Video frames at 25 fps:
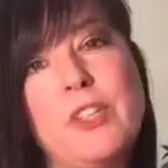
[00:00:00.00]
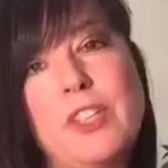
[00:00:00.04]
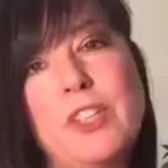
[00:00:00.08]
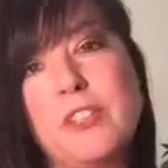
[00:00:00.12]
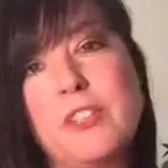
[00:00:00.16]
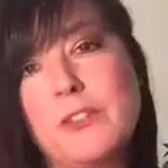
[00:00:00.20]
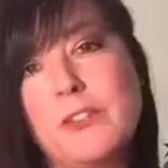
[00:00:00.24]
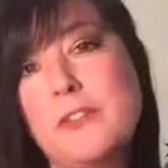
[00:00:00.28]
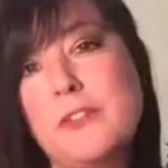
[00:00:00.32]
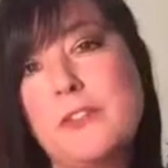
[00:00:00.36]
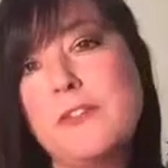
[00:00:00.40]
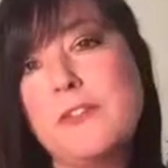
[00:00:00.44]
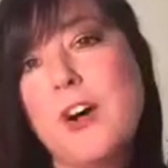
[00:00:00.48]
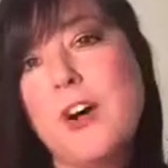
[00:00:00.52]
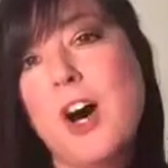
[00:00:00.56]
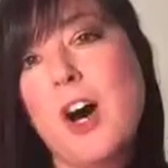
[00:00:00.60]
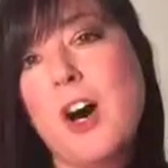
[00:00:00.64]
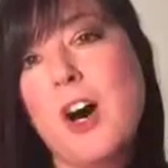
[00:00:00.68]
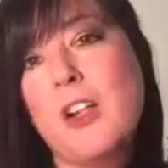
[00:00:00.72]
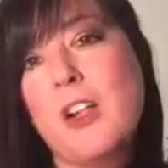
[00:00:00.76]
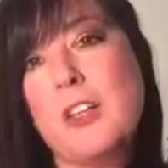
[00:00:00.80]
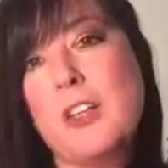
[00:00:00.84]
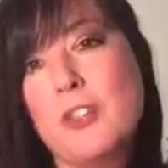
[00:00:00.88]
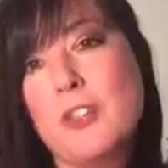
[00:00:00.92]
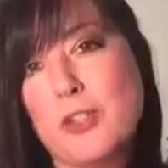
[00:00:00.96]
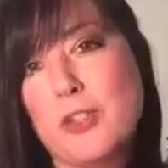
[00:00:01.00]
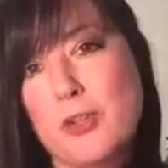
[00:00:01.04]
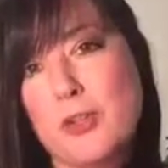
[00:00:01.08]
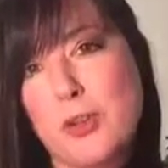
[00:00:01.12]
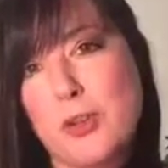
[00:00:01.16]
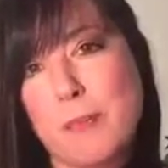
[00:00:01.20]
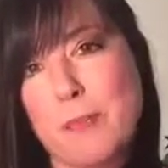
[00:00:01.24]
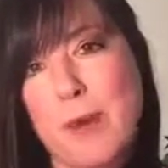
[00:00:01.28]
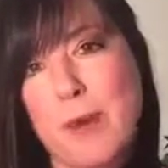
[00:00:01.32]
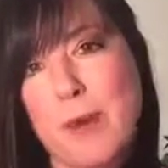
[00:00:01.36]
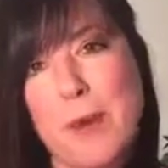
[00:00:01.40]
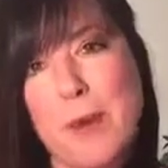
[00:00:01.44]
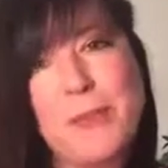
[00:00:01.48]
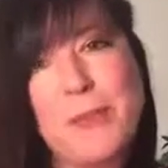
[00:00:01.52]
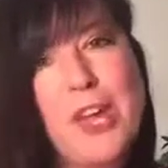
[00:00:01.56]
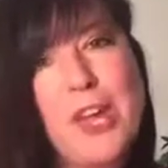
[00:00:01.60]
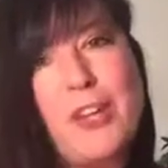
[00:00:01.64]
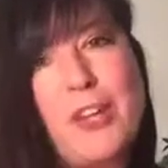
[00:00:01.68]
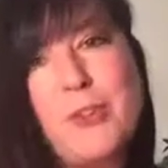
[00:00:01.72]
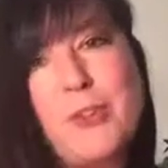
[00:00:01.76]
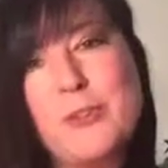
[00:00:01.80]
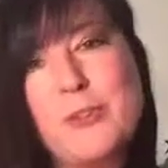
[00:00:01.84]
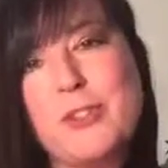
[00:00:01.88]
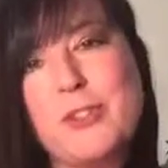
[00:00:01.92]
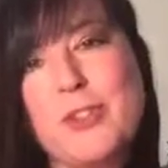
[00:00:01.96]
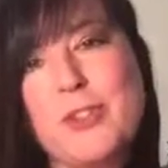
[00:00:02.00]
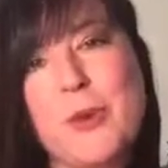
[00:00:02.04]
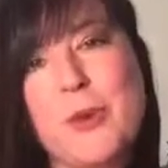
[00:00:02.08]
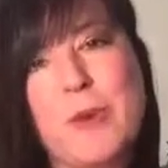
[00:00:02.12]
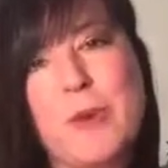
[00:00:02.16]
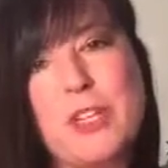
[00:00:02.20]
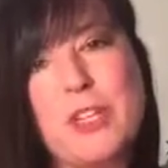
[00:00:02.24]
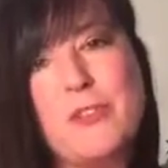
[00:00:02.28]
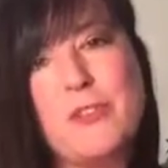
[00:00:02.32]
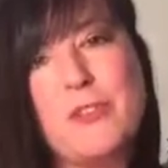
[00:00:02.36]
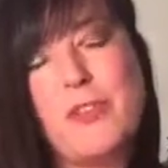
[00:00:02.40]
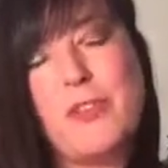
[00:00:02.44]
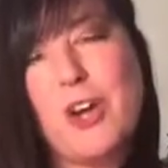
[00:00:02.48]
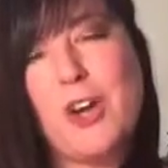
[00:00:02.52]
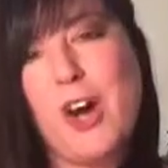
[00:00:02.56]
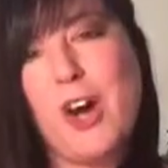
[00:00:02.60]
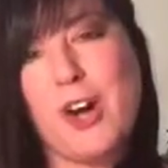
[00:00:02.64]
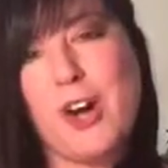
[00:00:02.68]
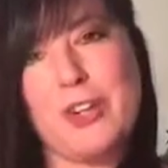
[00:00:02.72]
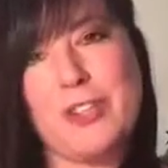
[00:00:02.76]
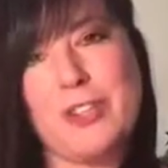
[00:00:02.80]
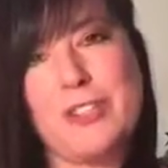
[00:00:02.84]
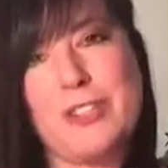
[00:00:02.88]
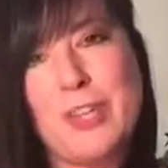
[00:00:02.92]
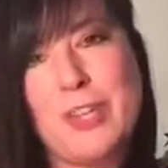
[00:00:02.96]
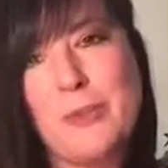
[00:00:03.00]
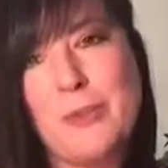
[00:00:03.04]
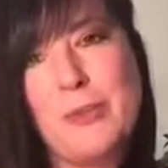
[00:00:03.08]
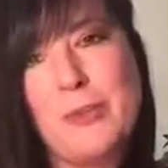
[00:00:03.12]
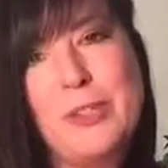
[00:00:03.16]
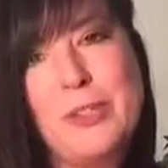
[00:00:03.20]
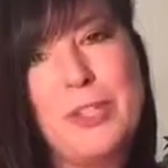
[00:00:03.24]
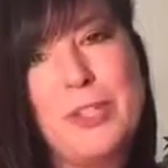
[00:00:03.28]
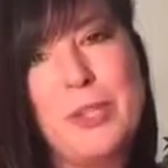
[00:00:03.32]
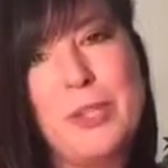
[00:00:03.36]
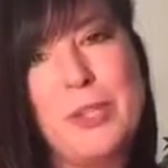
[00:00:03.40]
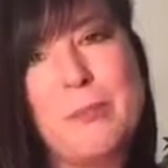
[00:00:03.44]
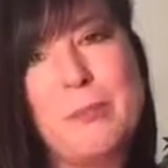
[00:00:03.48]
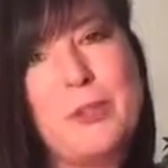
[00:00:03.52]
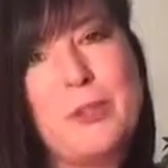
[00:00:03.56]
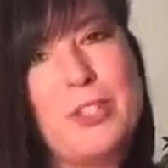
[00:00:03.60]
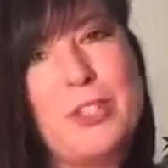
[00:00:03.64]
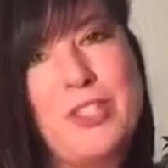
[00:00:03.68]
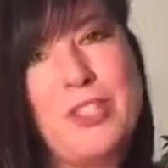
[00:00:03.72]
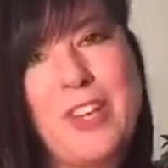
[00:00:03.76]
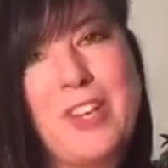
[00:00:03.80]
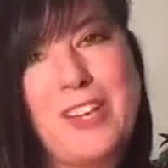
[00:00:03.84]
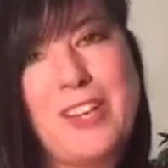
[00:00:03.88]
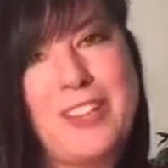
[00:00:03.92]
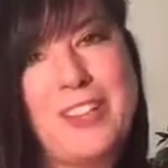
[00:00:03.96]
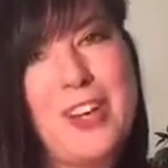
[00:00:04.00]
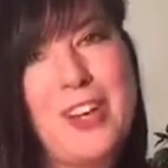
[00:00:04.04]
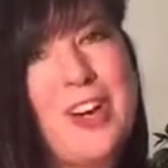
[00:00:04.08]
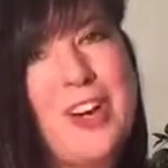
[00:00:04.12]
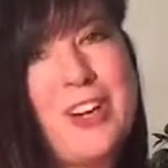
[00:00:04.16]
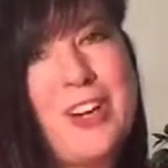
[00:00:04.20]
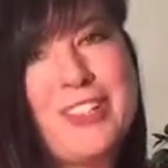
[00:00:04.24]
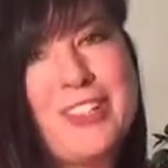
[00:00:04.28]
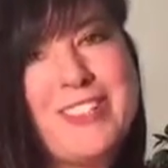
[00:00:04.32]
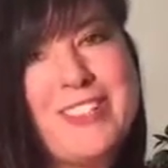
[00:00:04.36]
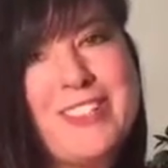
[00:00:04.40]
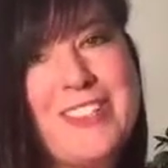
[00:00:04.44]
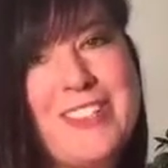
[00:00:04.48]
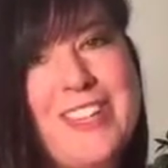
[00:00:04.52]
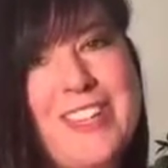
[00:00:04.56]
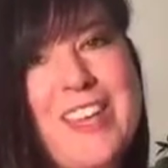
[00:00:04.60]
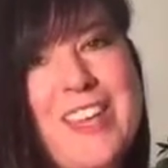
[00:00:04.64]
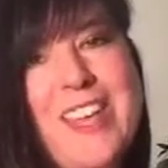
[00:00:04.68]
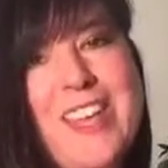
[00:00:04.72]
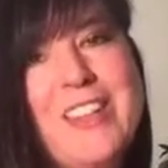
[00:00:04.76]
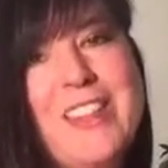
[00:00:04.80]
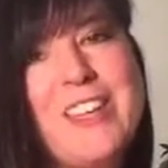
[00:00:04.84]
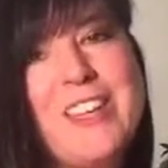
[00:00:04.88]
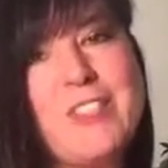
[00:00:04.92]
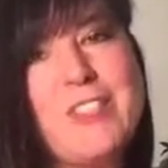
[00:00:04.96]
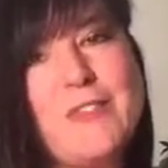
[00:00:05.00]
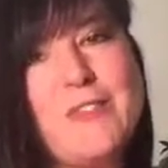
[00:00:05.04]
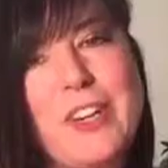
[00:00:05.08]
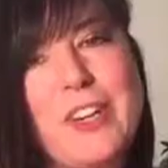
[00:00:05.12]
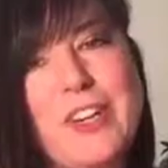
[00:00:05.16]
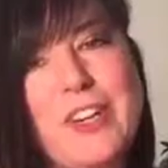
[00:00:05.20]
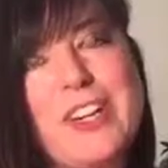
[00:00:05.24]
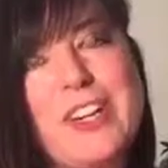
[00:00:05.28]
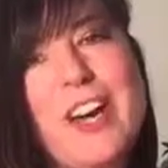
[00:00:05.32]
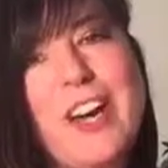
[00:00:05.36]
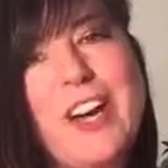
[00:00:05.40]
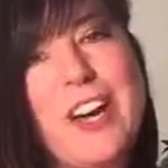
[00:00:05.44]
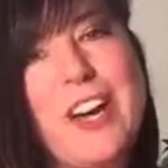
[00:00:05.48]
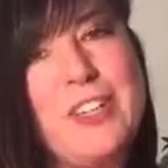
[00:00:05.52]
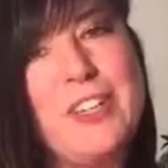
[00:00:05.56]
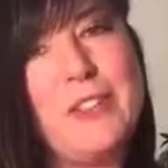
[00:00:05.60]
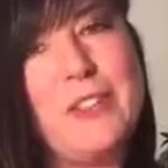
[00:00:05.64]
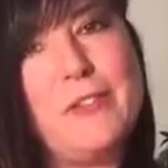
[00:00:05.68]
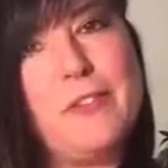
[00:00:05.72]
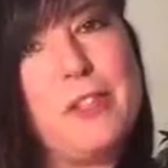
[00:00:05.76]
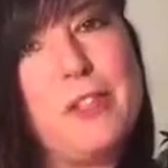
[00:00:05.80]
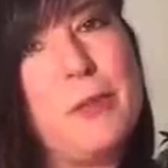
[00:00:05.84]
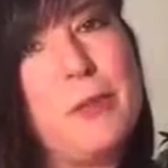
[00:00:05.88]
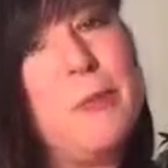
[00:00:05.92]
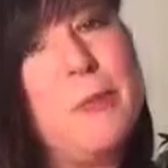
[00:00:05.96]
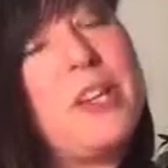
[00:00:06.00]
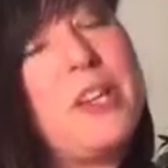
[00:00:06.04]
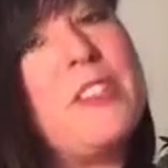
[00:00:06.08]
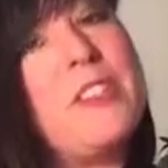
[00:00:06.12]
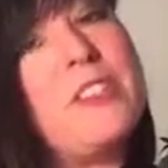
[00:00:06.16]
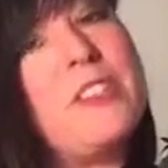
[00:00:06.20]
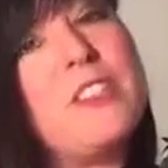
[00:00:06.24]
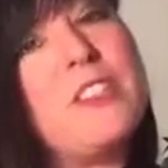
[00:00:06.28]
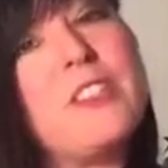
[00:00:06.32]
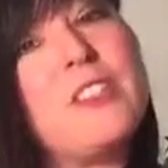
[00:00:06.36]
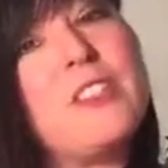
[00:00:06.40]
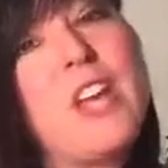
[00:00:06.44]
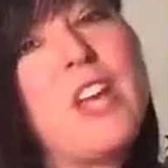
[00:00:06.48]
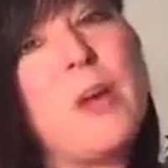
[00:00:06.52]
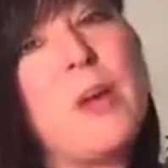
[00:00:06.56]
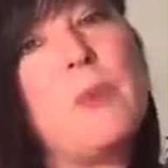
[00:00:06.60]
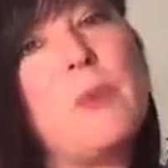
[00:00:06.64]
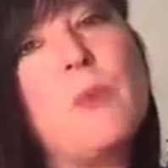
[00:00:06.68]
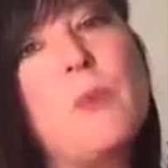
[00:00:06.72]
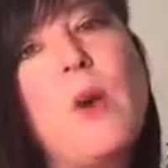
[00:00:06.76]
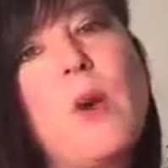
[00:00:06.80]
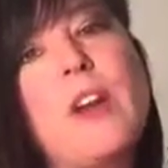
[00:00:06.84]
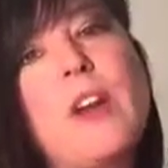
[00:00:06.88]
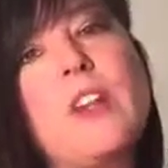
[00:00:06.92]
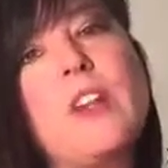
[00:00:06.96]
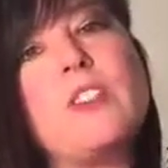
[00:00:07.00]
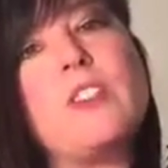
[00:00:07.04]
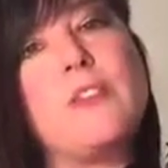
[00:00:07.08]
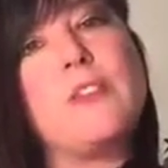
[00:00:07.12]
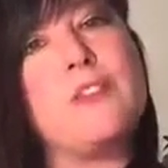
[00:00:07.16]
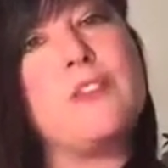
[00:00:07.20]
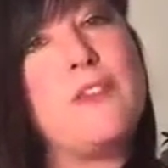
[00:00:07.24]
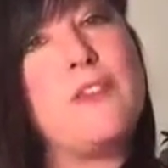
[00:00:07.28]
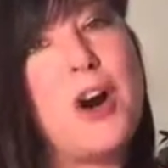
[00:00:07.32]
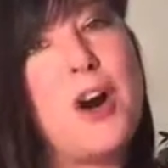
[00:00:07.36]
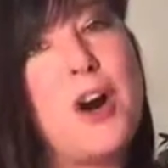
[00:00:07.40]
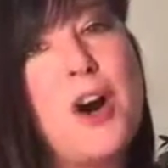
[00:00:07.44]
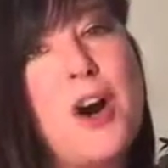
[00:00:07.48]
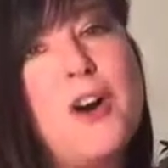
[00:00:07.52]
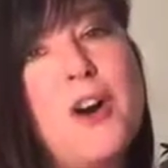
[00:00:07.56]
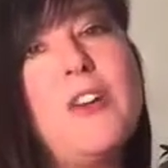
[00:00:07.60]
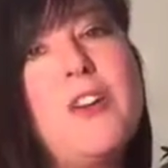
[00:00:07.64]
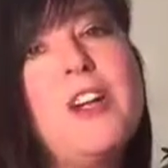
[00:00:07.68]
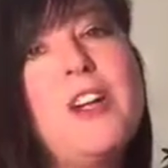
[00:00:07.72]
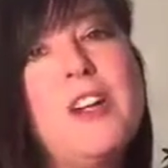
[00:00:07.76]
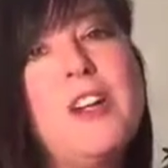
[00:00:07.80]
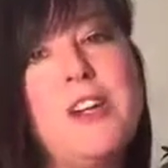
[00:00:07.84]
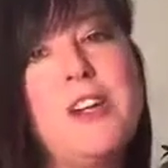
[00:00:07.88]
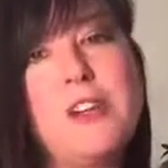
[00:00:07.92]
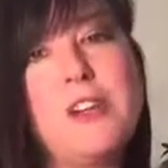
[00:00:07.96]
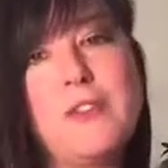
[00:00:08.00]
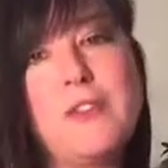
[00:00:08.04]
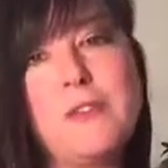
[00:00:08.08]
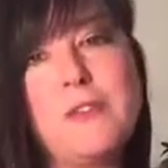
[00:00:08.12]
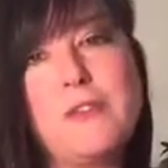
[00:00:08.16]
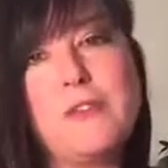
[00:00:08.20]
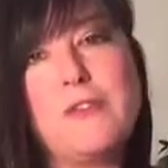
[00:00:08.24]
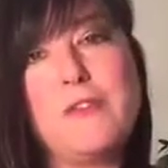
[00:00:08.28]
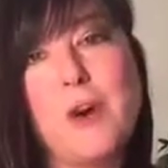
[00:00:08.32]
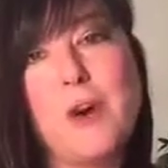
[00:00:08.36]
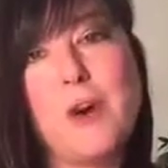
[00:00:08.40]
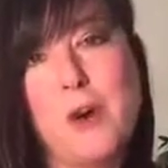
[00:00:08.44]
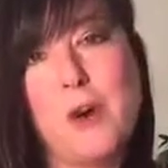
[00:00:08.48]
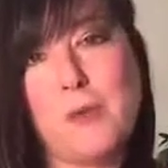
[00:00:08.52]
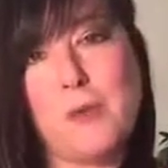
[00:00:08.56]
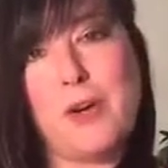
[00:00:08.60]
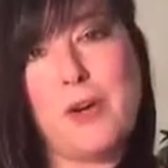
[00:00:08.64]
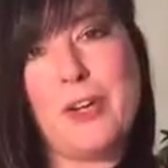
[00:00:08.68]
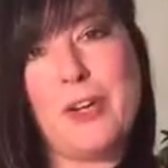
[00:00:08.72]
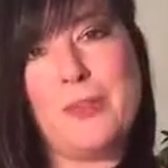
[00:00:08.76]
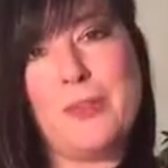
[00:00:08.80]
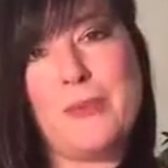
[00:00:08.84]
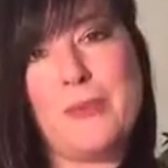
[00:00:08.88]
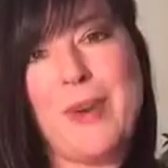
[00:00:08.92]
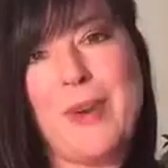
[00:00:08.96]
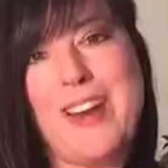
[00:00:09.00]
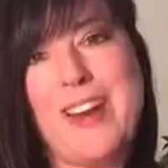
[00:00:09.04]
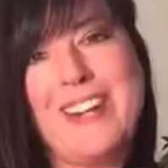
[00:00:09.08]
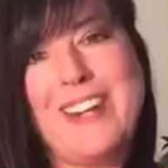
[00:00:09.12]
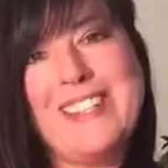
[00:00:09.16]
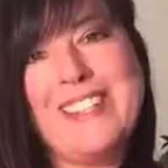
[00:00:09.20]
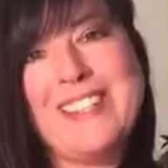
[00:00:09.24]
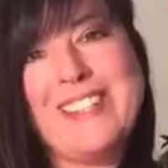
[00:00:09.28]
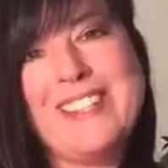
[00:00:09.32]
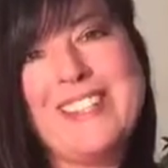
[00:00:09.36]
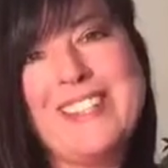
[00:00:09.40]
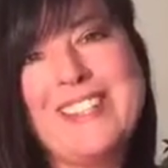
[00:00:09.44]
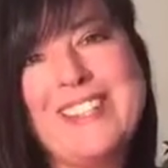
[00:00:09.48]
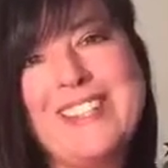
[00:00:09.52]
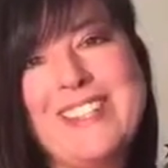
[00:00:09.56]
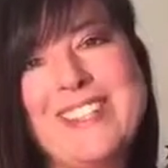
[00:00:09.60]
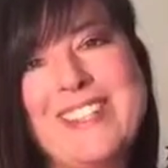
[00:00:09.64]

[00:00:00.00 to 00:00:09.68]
and to fall and to trip up. Thank you so much for the hearts. I really appreciate the hearts. That's very kind of you. But instead, we want it to fall forward, right?